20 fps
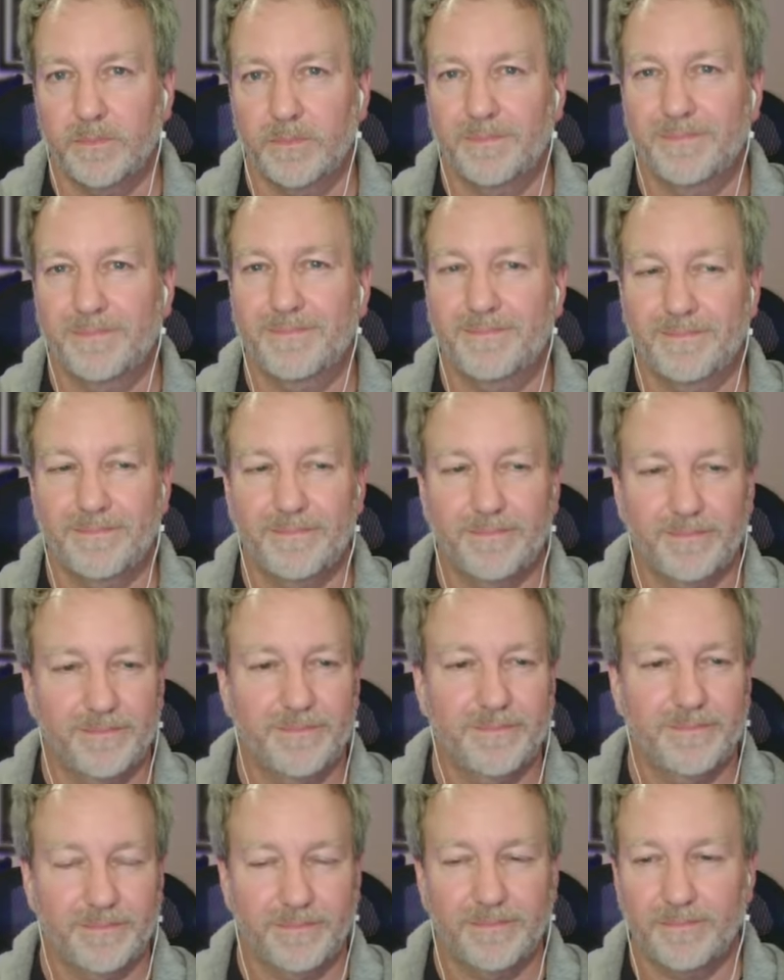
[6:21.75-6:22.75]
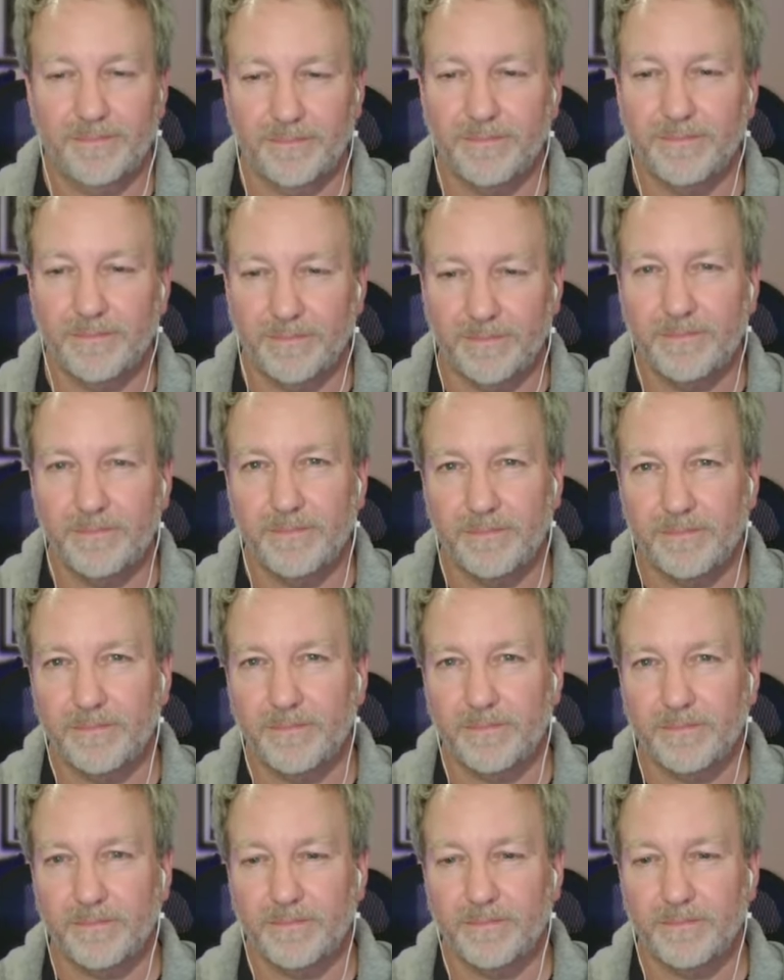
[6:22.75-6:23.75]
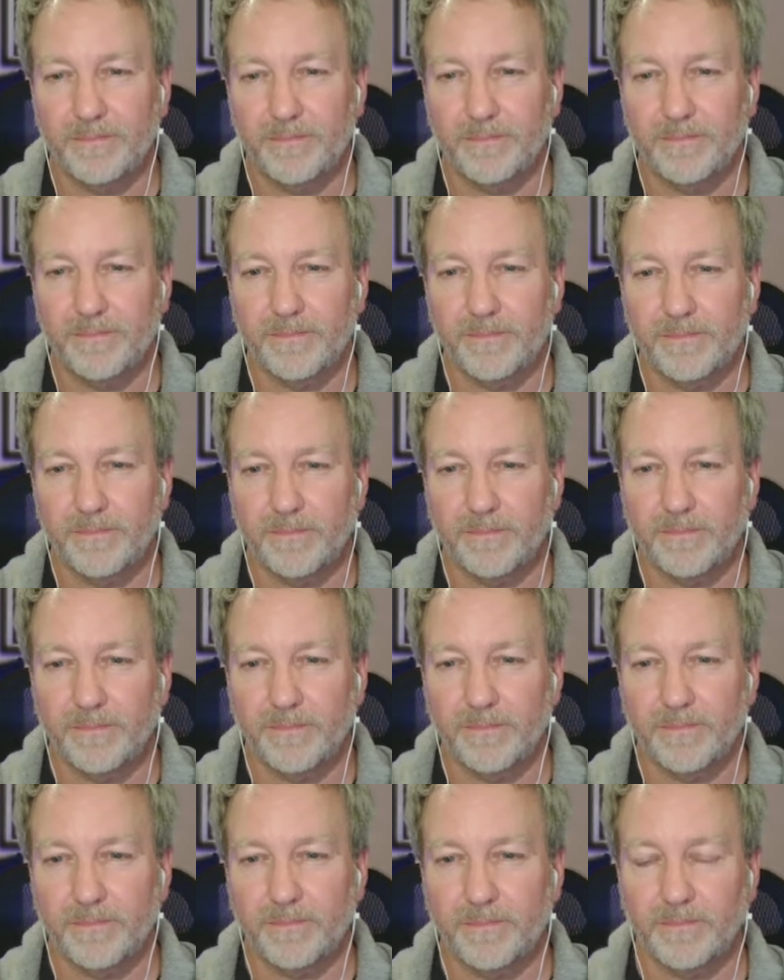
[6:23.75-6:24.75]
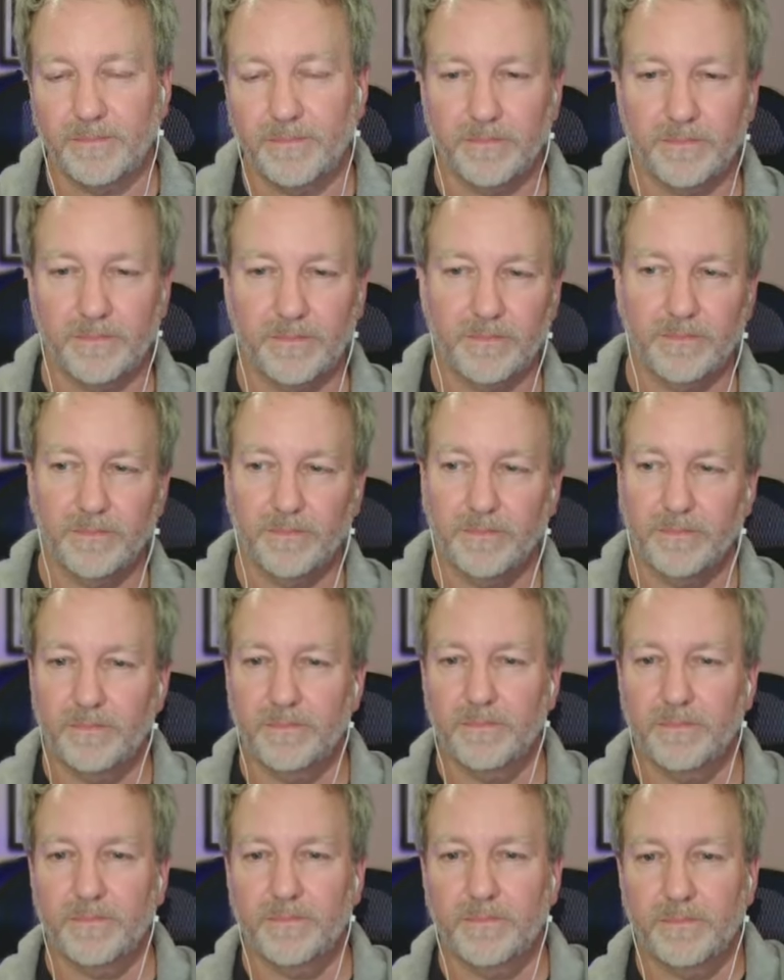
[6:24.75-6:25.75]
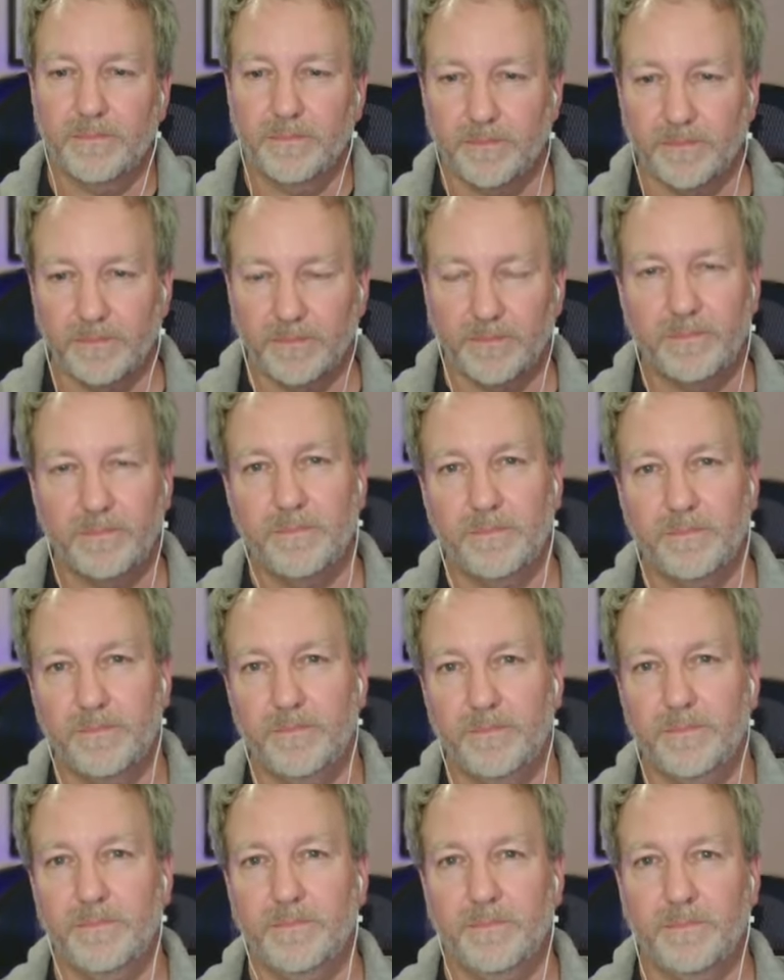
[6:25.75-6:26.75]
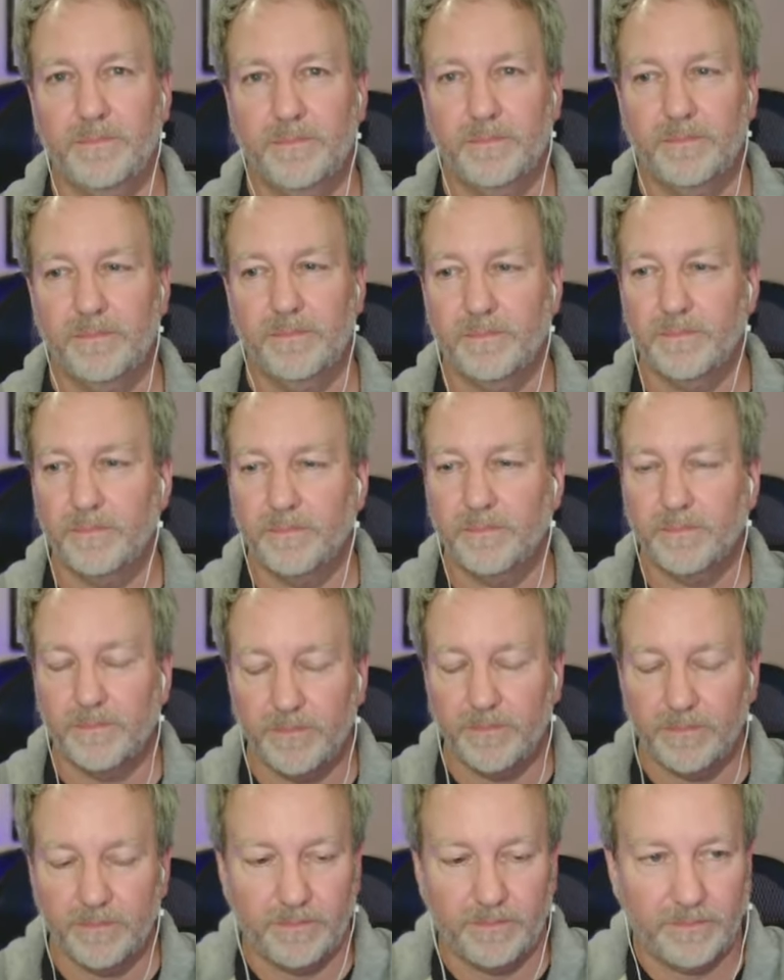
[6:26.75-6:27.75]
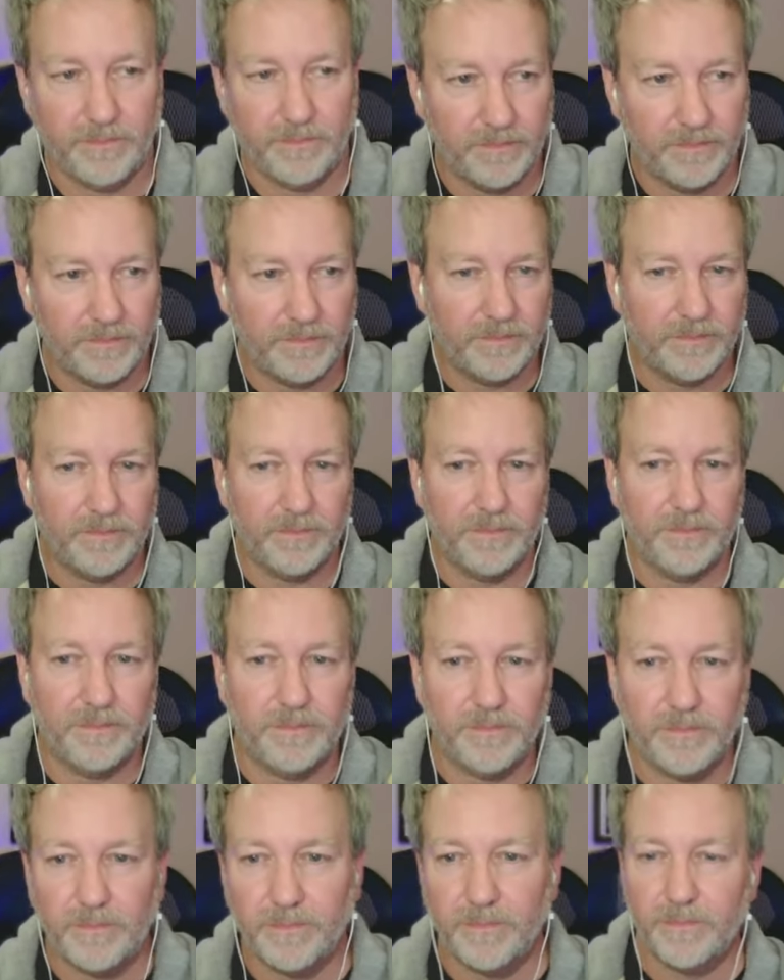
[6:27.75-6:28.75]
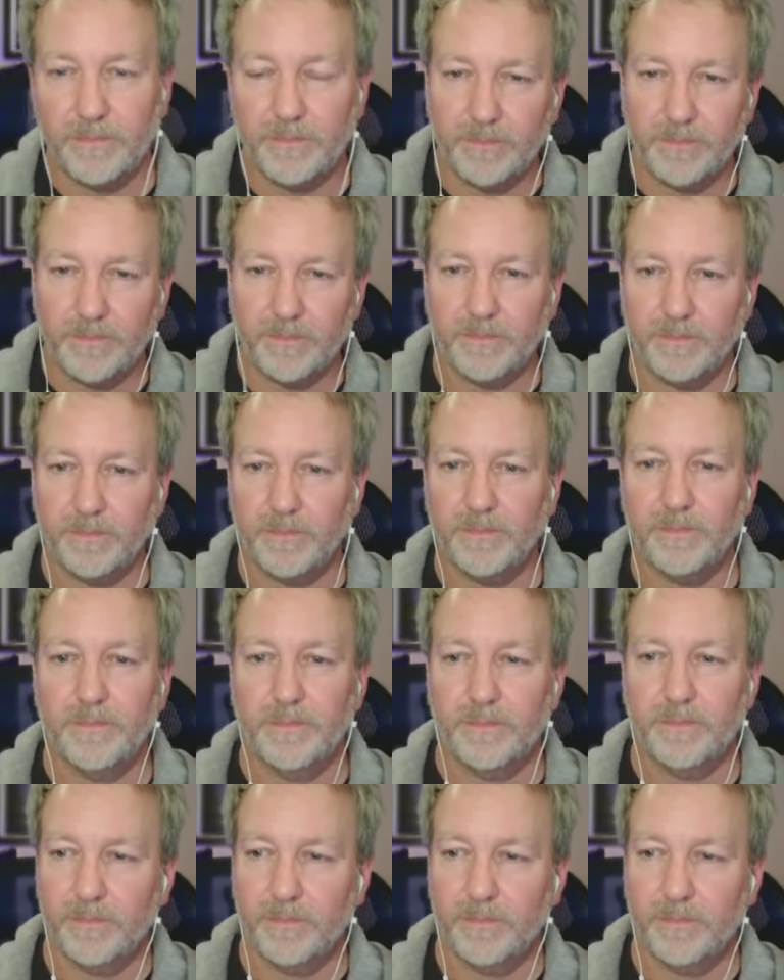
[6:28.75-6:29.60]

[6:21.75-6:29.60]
(not speaking)